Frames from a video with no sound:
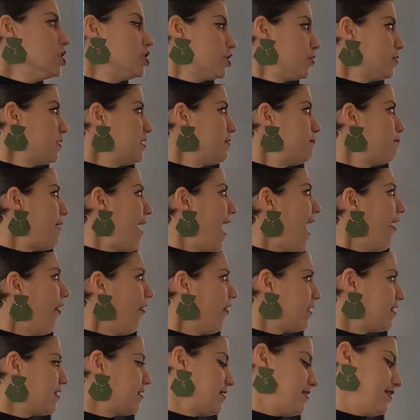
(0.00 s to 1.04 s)
So he's
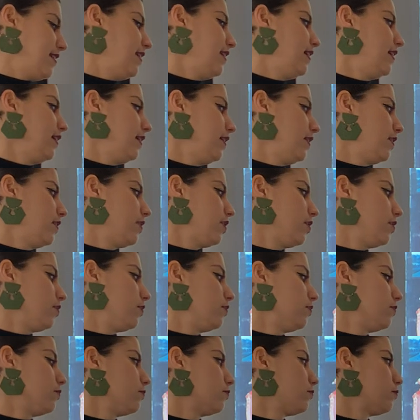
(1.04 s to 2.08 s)
balancing,
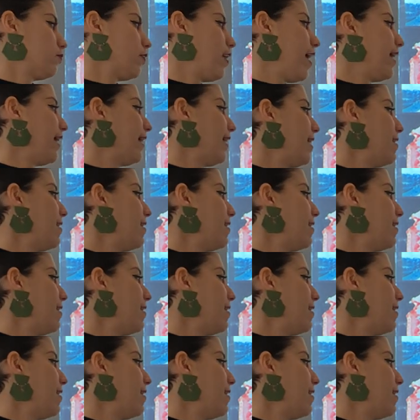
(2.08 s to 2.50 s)
right,